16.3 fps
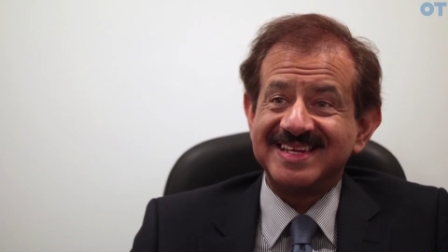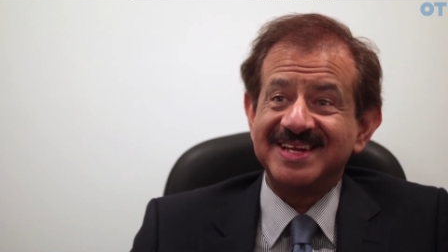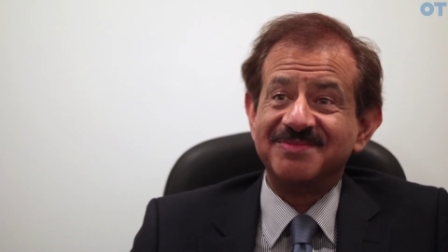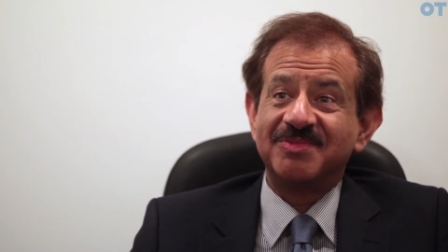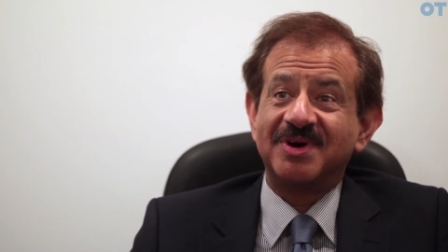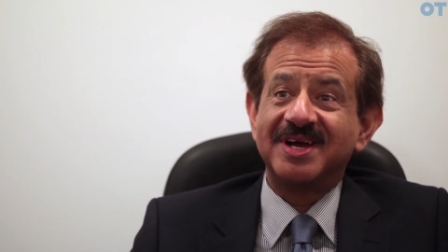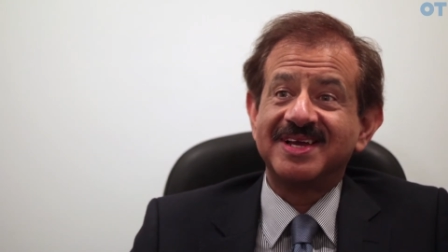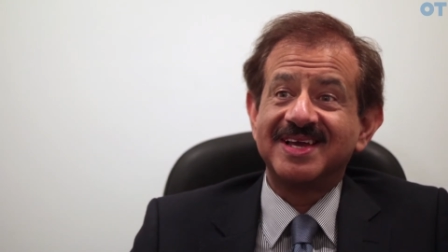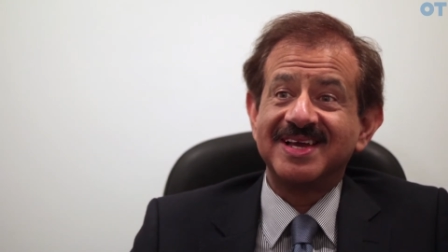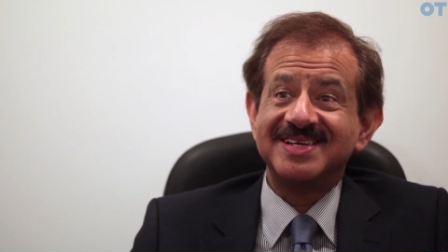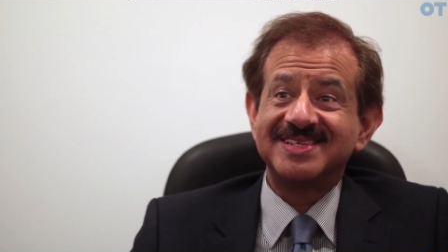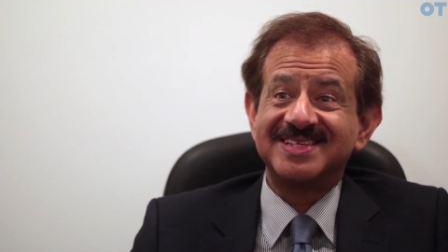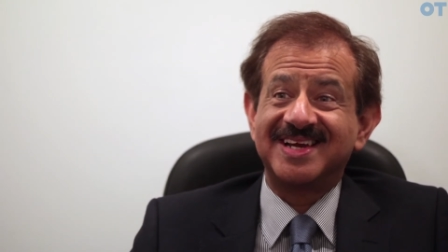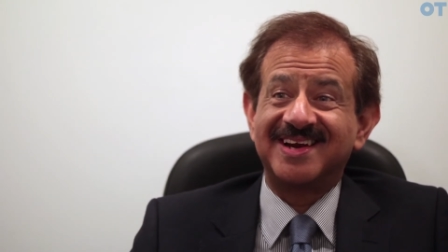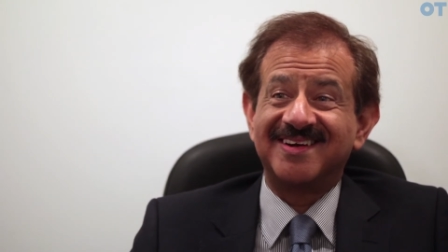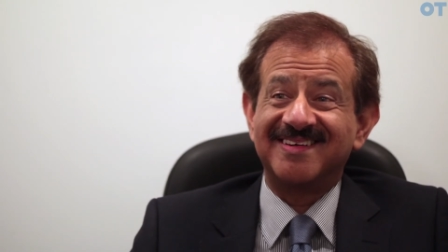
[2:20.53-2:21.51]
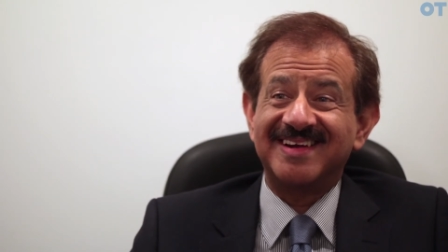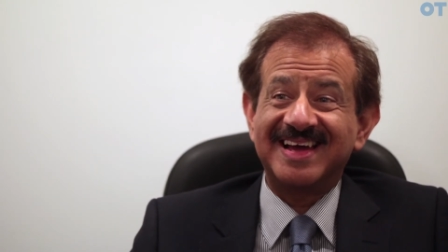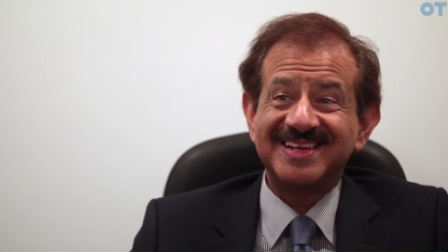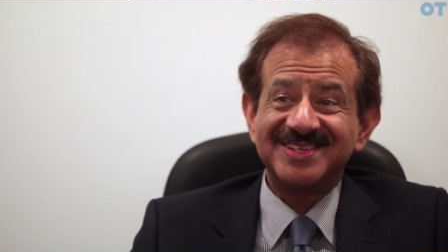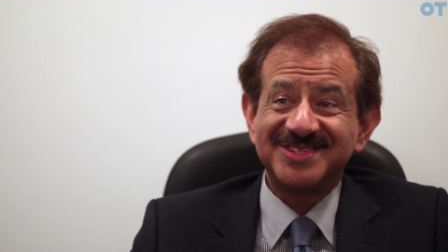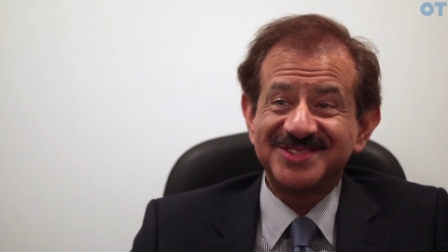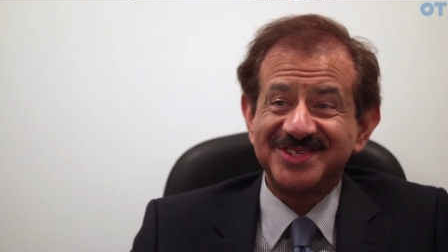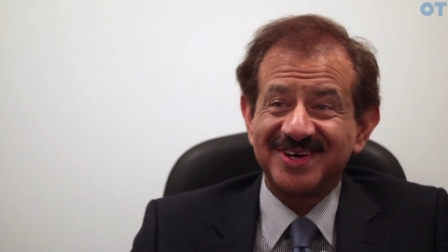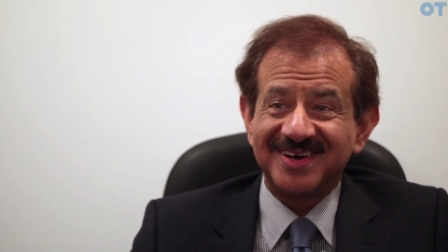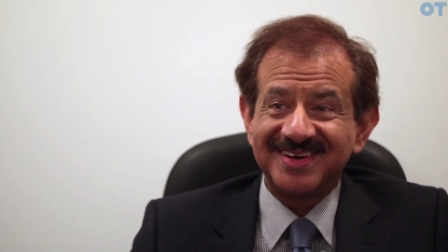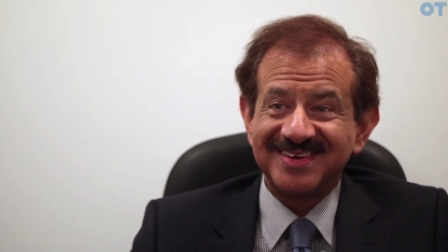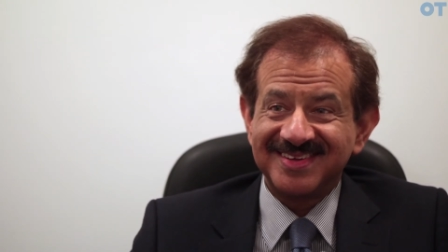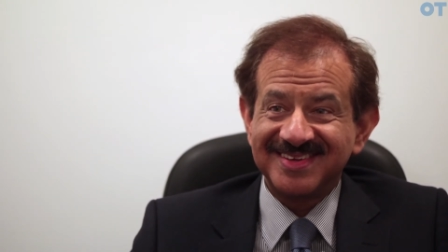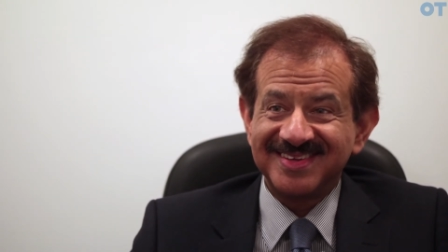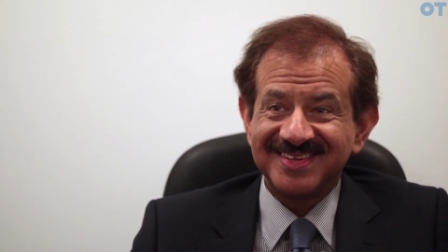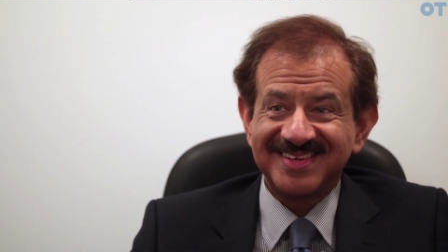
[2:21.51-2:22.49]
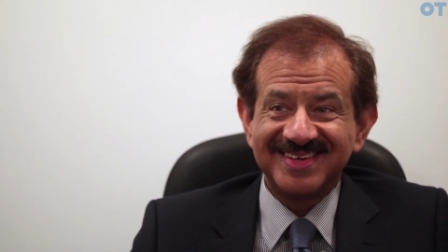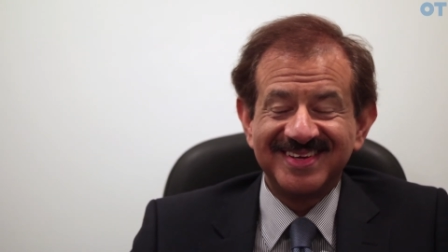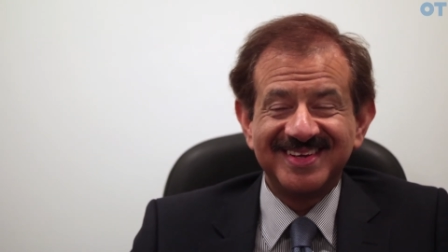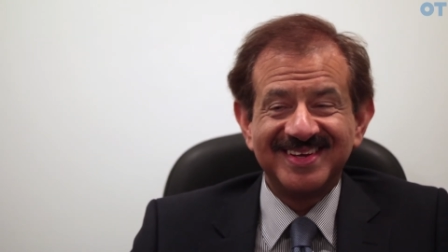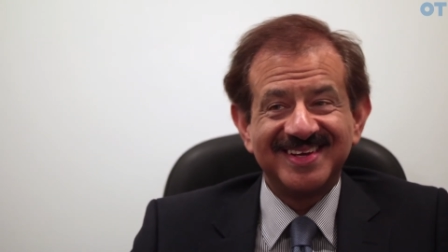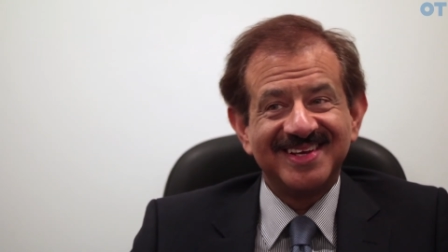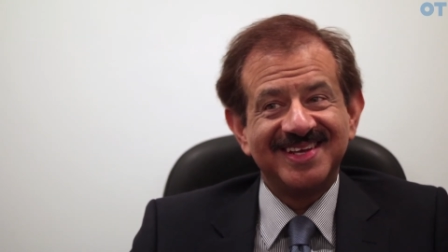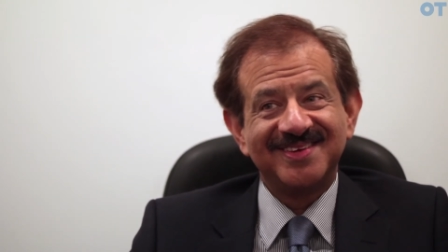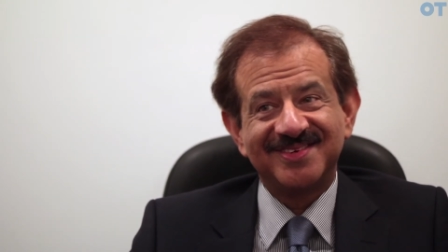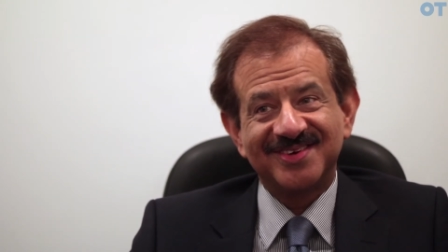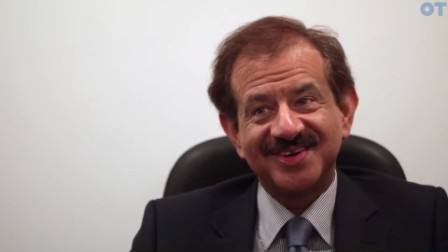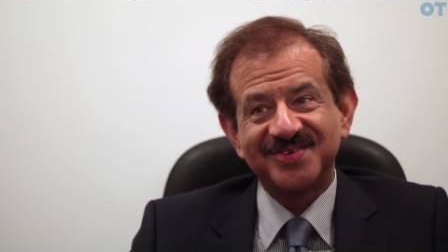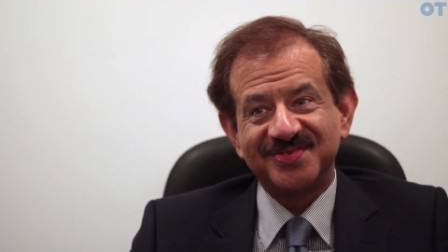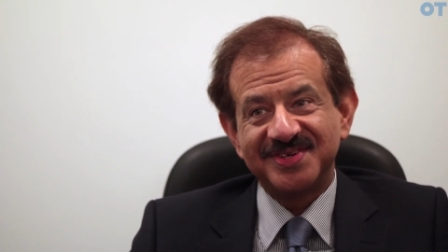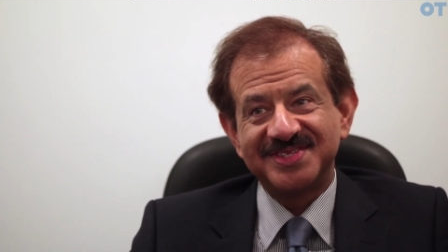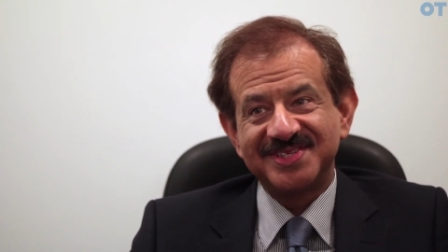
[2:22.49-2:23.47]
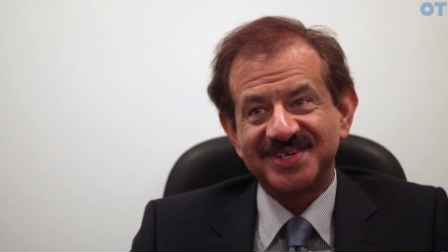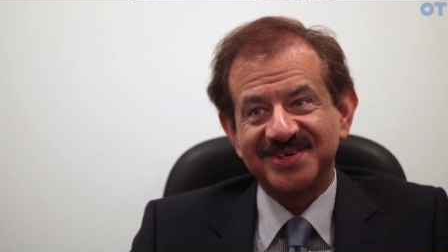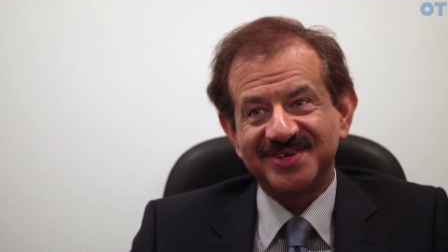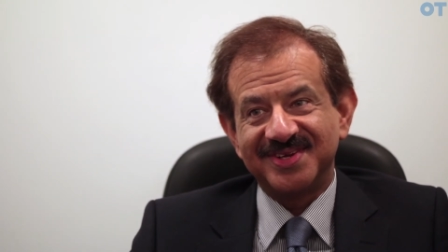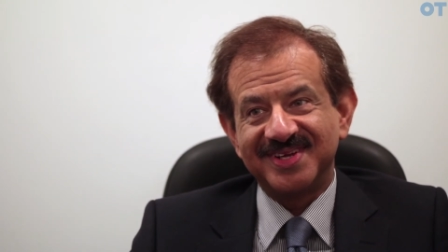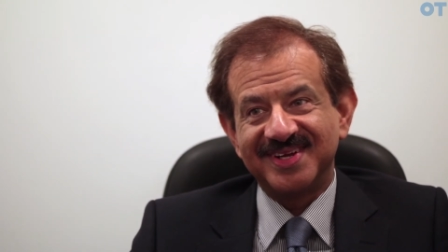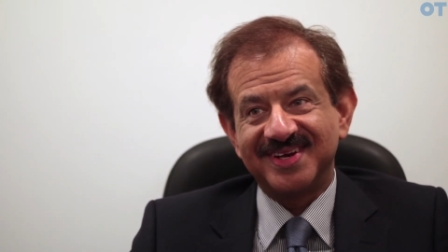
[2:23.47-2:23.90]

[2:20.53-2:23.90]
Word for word: and in my case, grandchild. You've got to fit it all